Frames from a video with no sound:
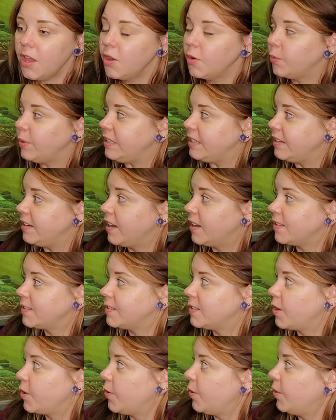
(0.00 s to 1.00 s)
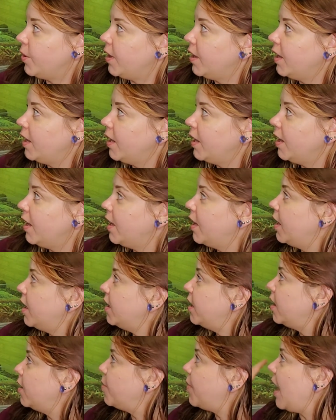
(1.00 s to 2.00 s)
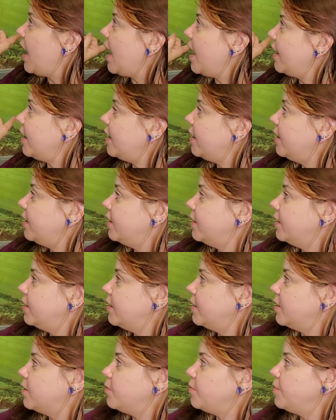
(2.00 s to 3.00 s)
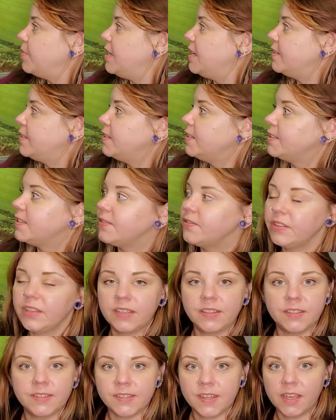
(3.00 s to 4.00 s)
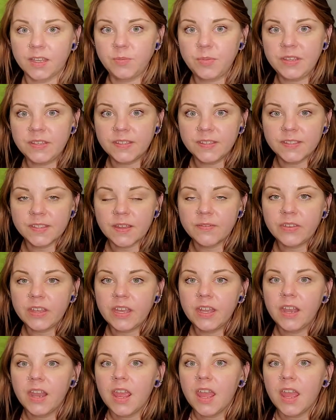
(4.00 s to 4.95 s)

We did not soak the back pieces of, like the side pieces of it.